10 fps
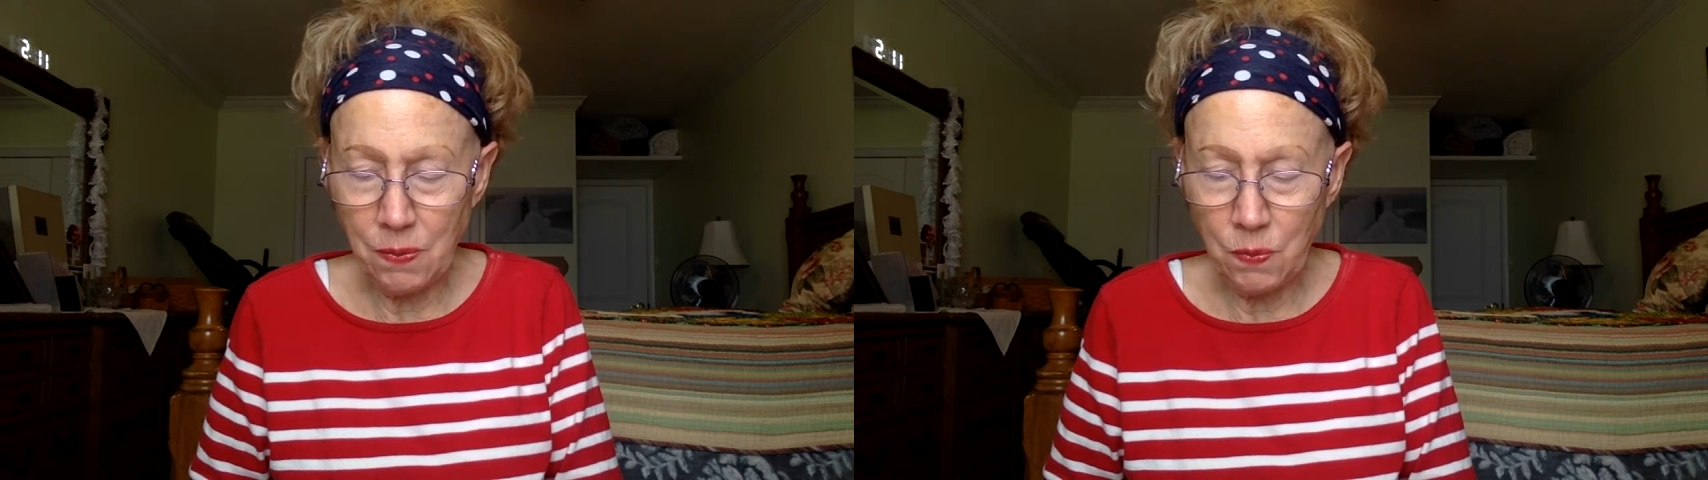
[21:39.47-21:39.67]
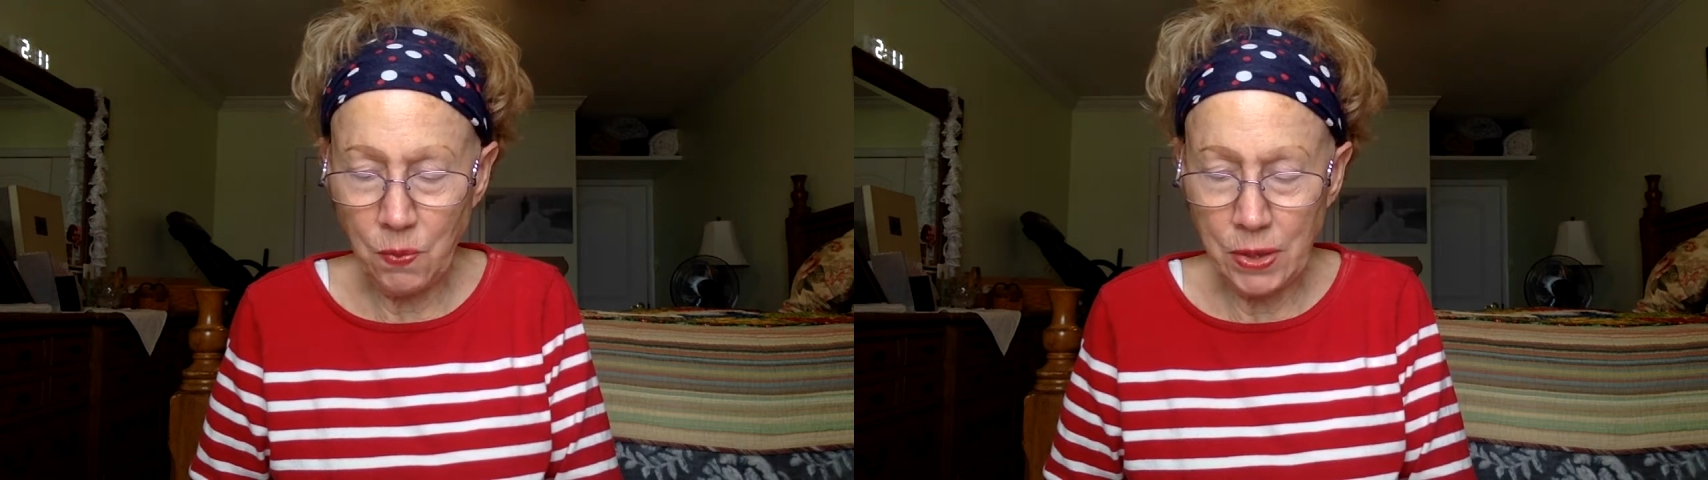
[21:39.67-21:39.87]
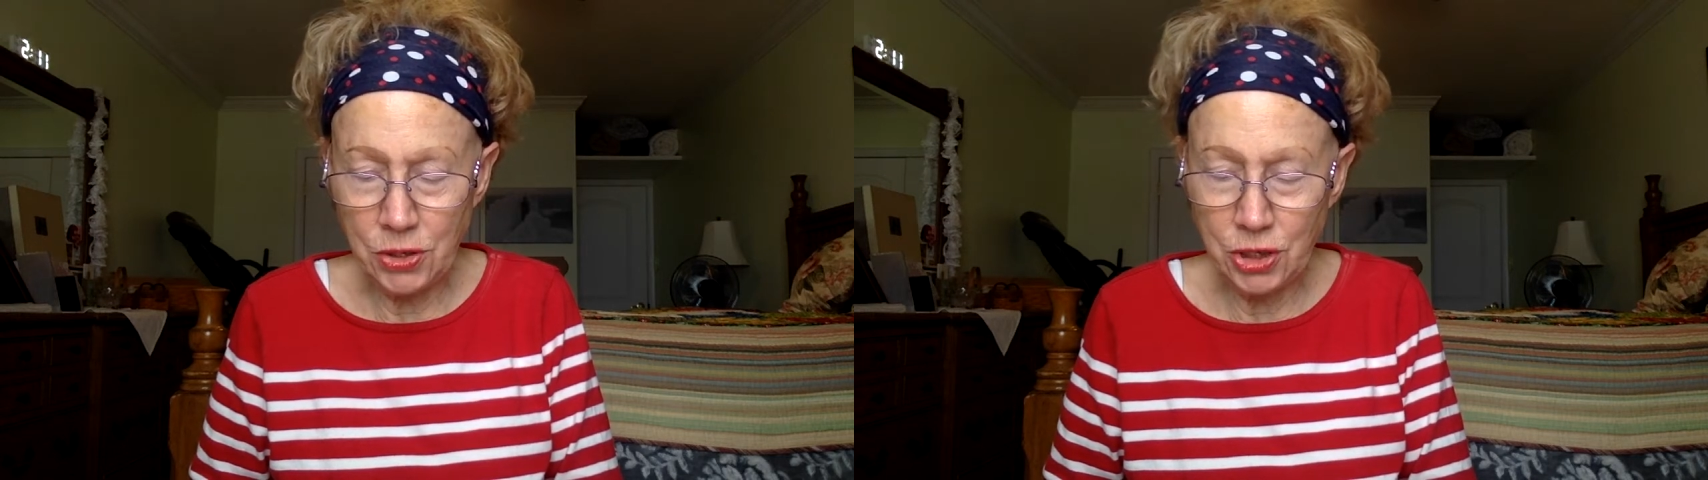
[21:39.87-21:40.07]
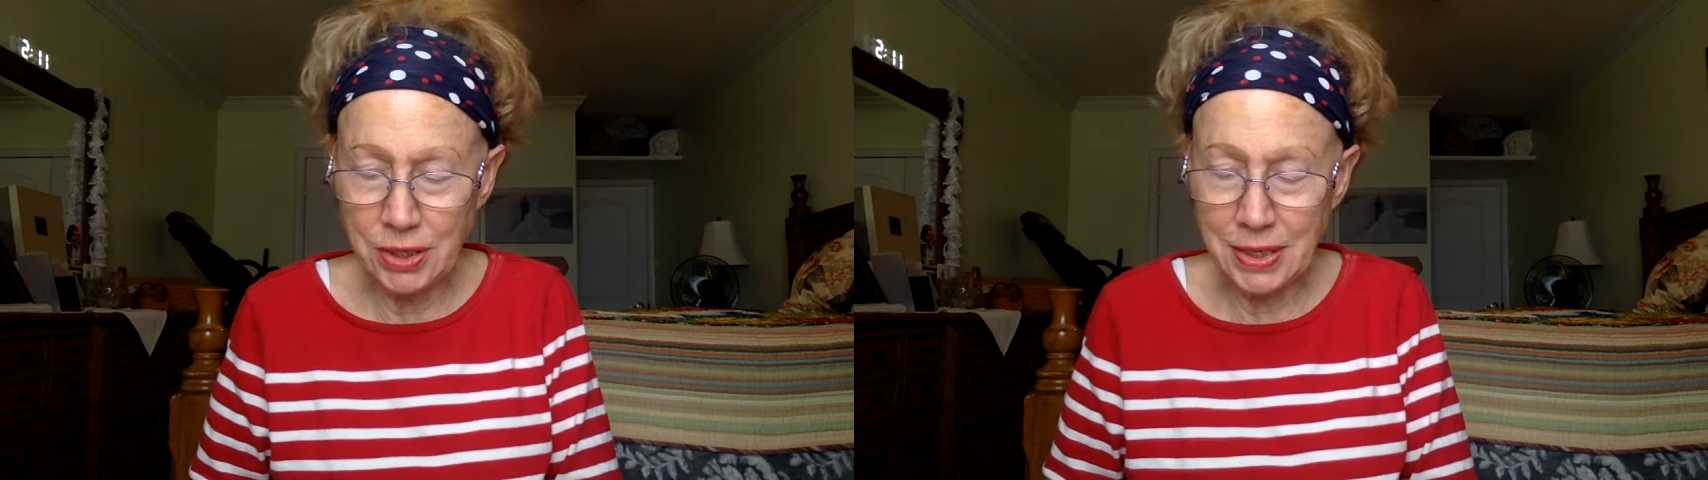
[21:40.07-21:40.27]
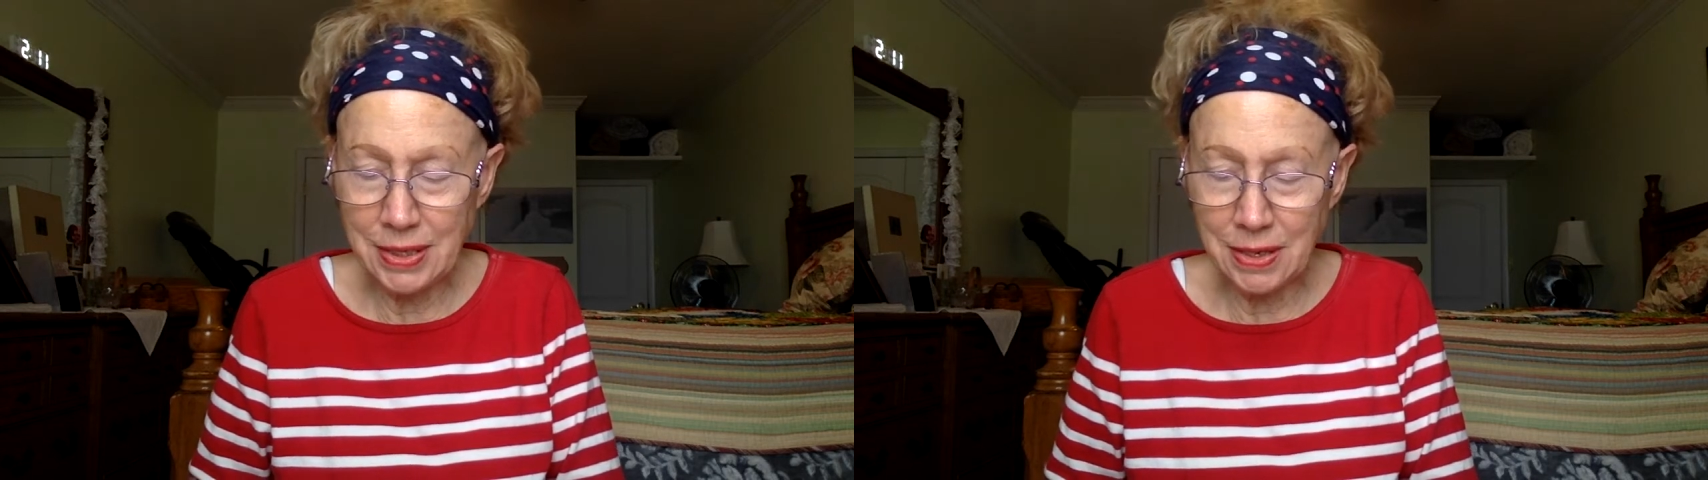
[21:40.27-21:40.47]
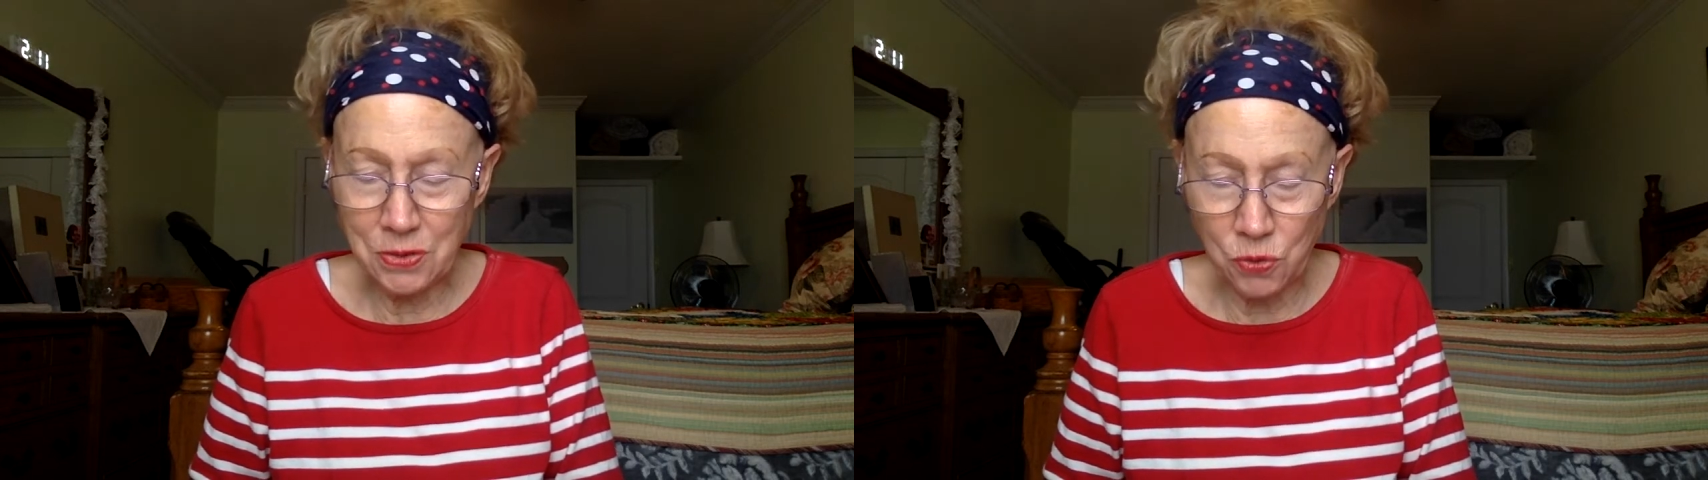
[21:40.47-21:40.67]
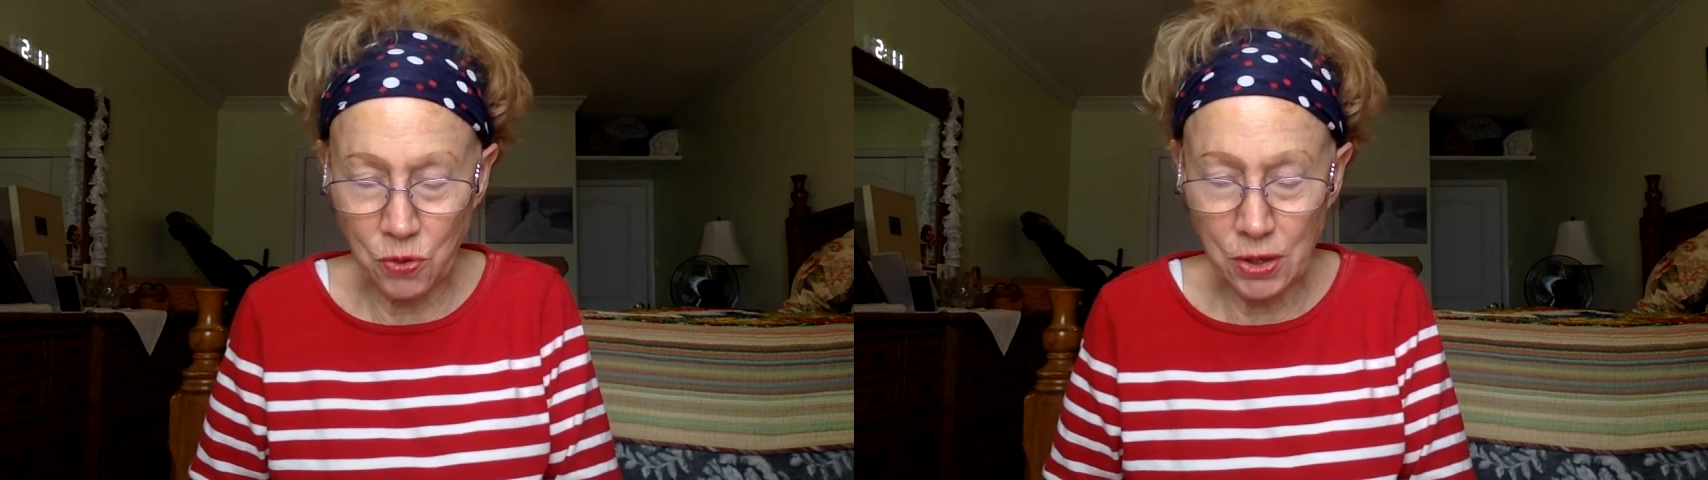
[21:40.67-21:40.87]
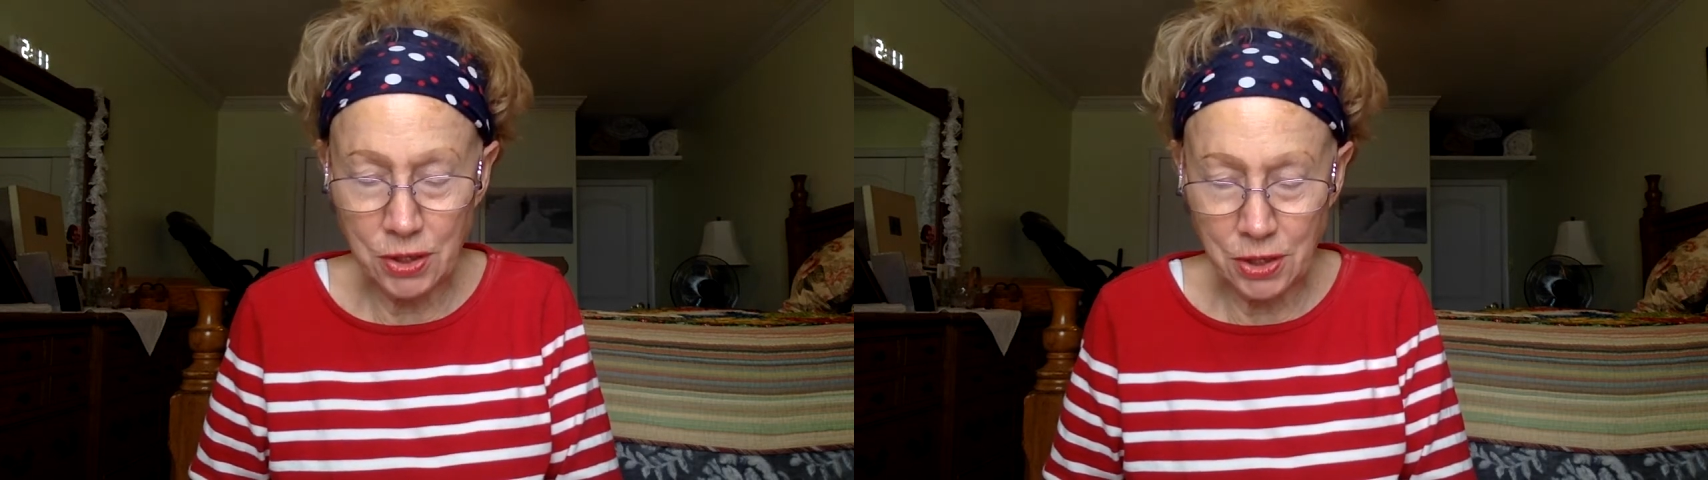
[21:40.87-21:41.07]
when Jesus
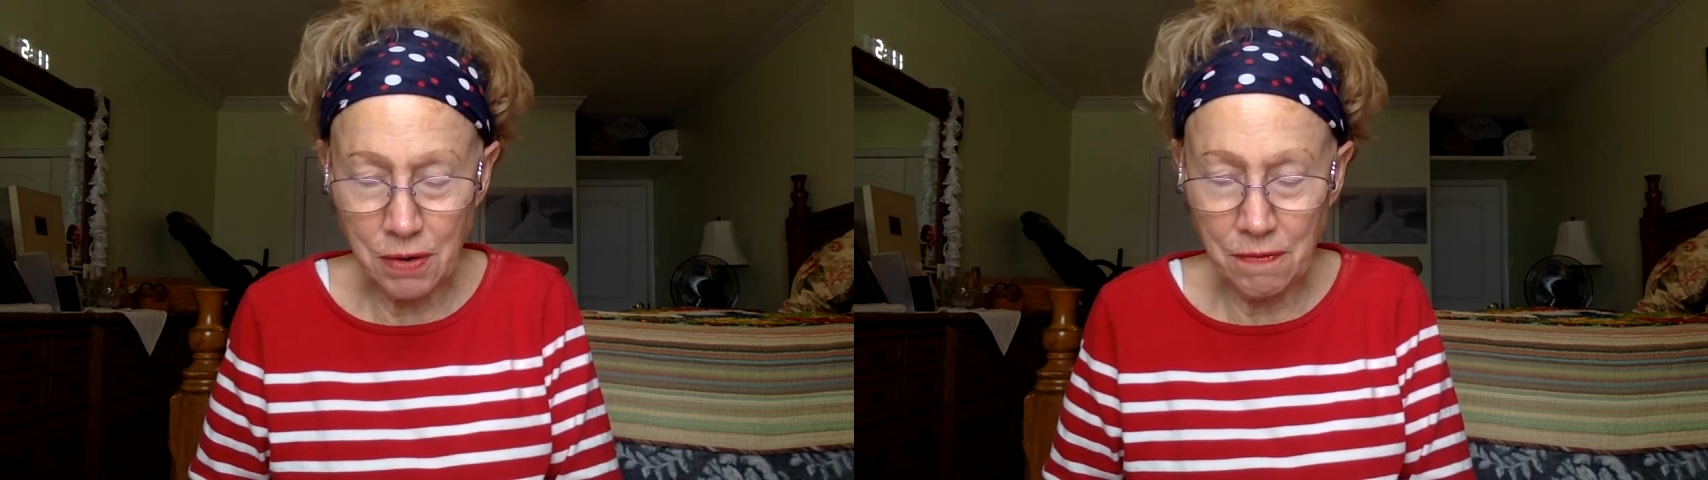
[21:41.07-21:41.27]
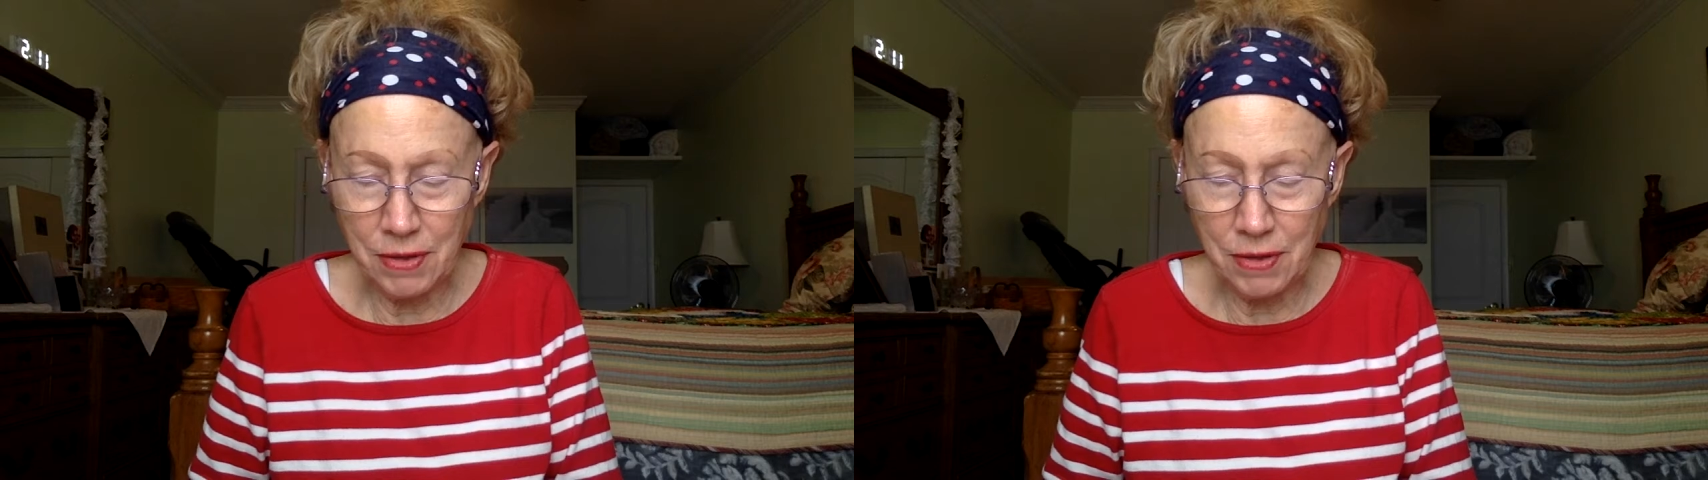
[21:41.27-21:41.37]
crossed over,